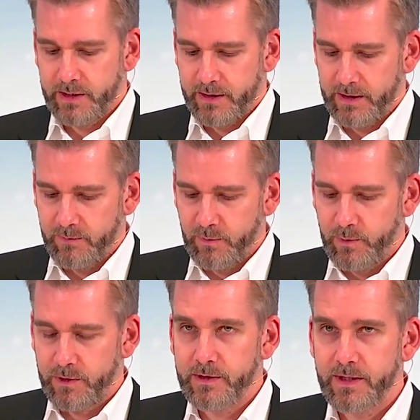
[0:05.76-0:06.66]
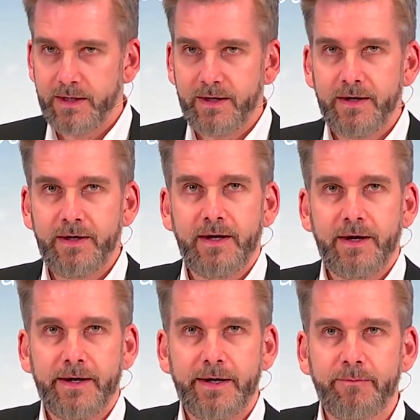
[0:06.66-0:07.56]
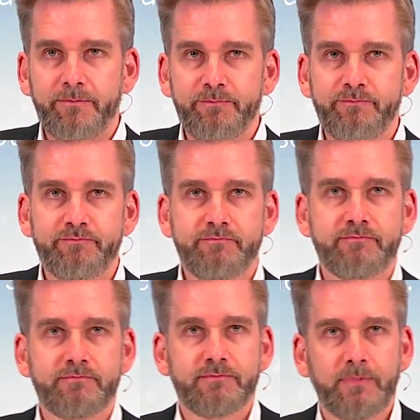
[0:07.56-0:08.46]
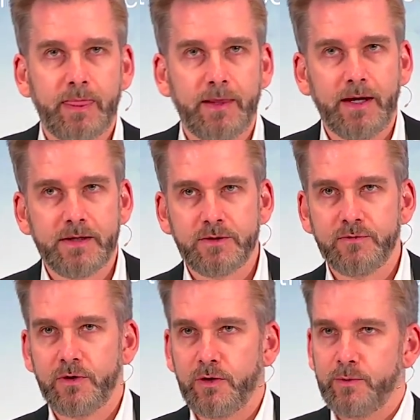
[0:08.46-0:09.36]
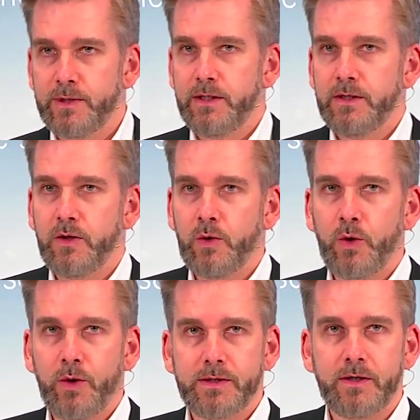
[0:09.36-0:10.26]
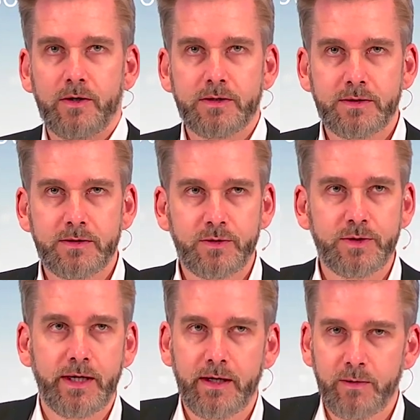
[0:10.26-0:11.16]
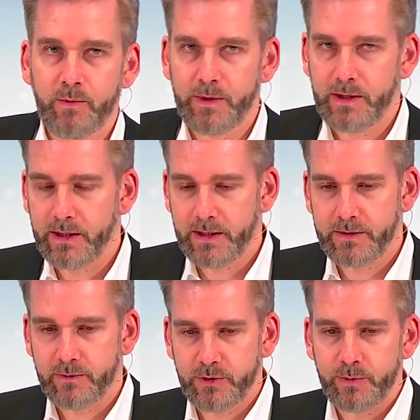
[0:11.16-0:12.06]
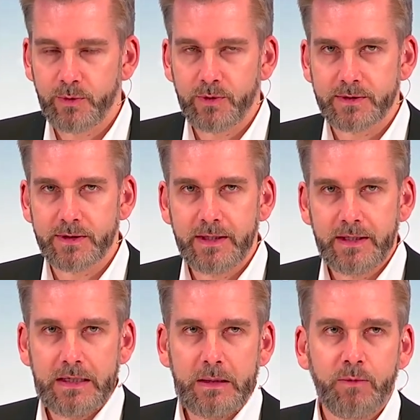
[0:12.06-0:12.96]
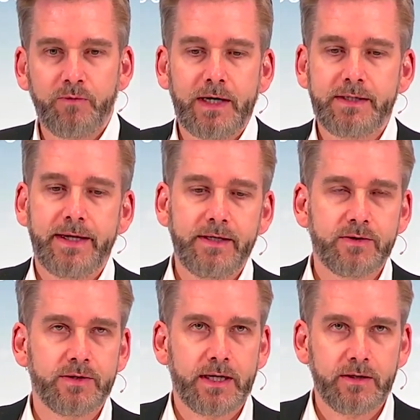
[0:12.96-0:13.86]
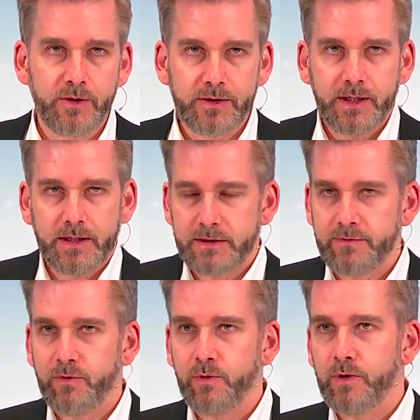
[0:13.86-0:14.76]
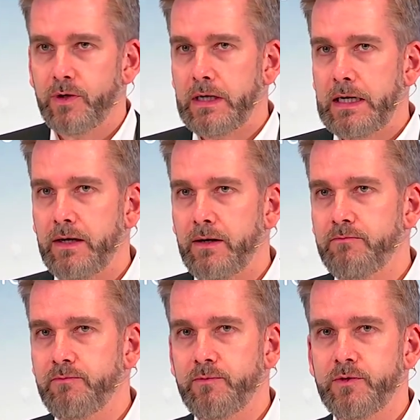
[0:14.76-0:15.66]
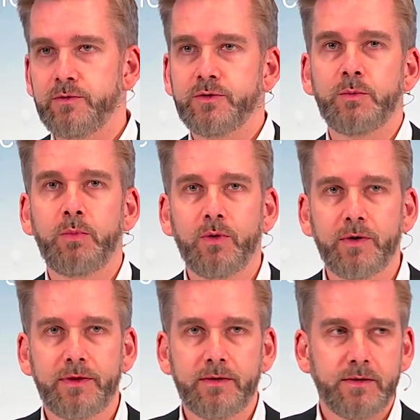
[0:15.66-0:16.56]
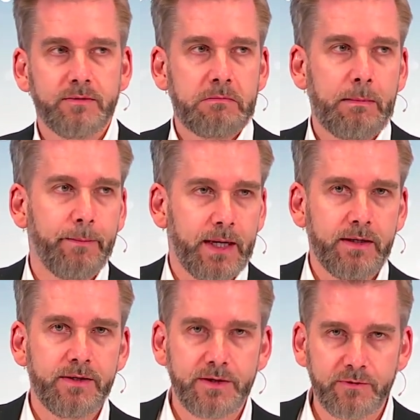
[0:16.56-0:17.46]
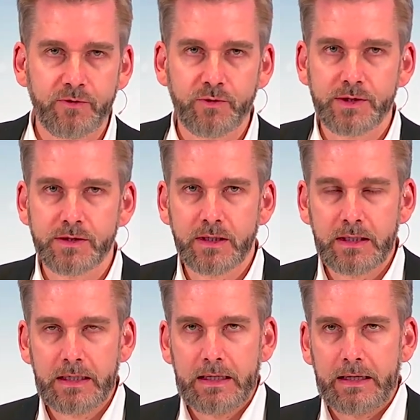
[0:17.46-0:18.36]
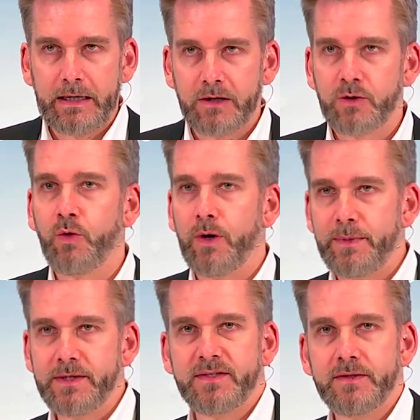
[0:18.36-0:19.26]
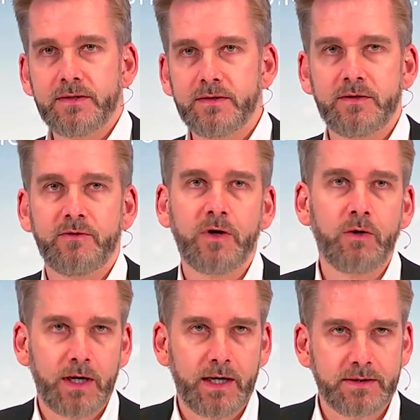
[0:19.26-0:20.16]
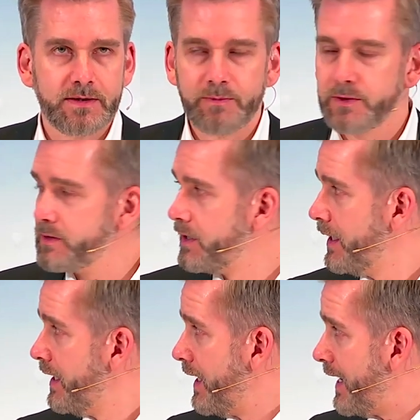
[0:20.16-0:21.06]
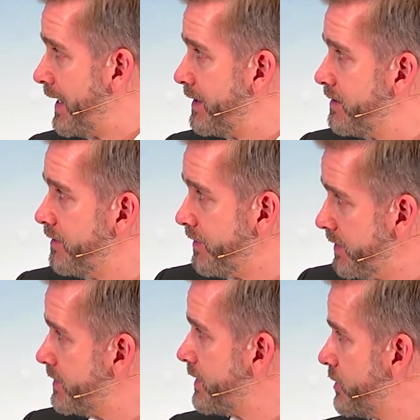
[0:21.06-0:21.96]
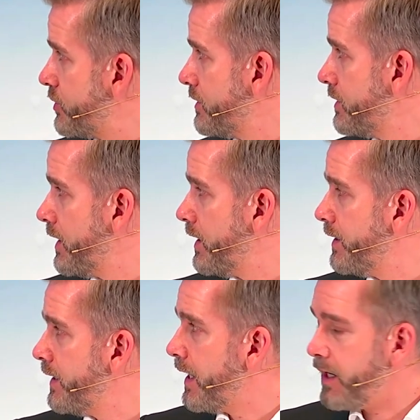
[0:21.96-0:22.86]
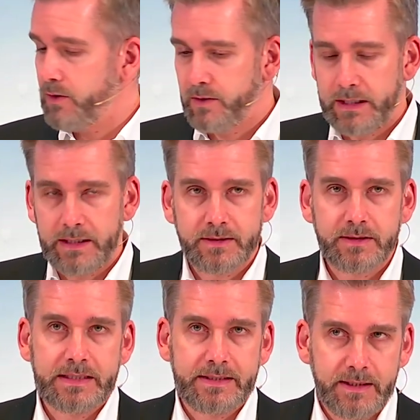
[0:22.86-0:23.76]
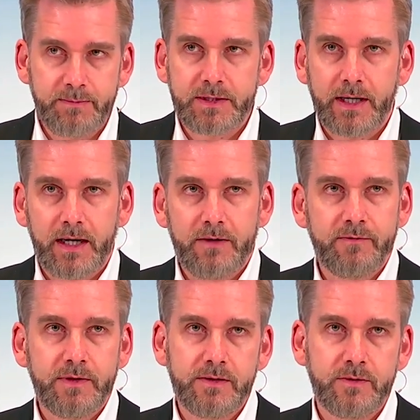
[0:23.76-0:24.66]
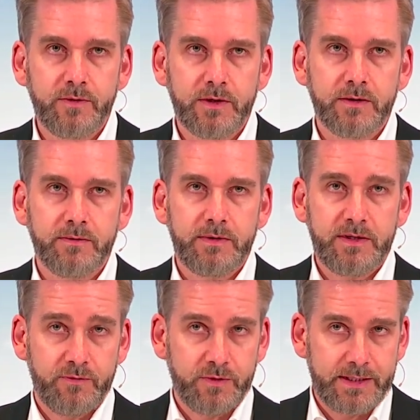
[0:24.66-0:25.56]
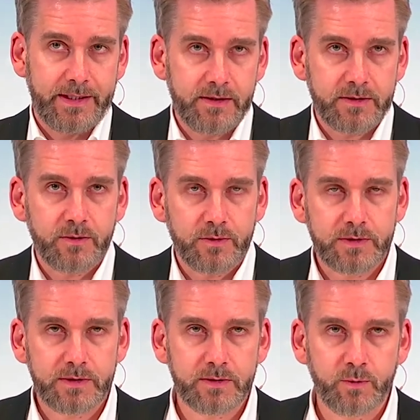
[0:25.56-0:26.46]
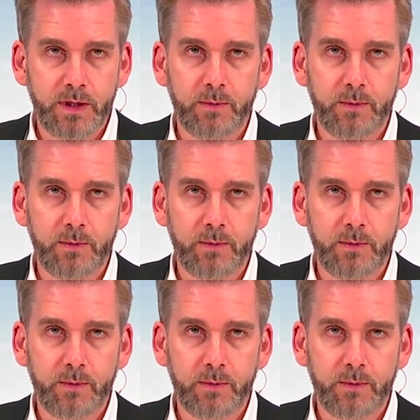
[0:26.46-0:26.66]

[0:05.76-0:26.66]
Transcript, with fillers: uh, everyone. Um, yeah, as you've already heard a lot today, we at Deutsche Börse provide data and analytics for um, to support the many different uh, core businesses of our customers. And this session uh, now is a deep dive into the different data sources we are